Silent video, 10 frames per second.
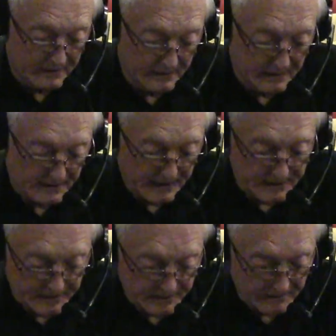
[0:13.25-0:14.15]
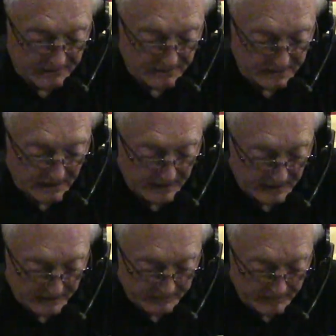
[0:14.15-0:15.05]
sectionals.
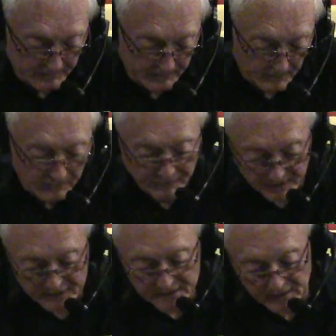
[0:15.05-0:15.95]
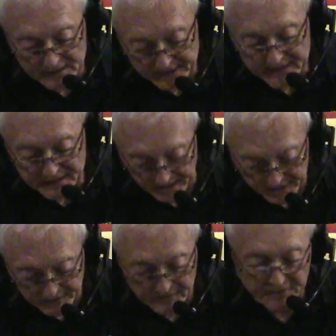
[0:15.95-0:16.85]
Well, for the C
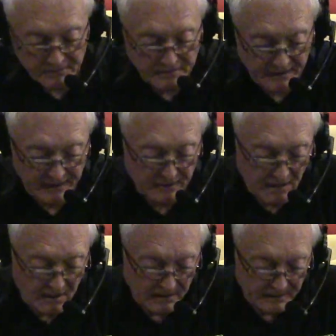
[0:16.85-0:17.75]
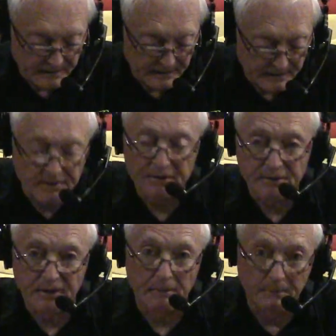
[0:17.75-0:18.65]
sectionals, what they call it. This is
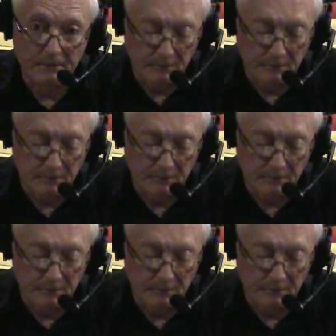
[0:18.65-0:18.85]
Mineral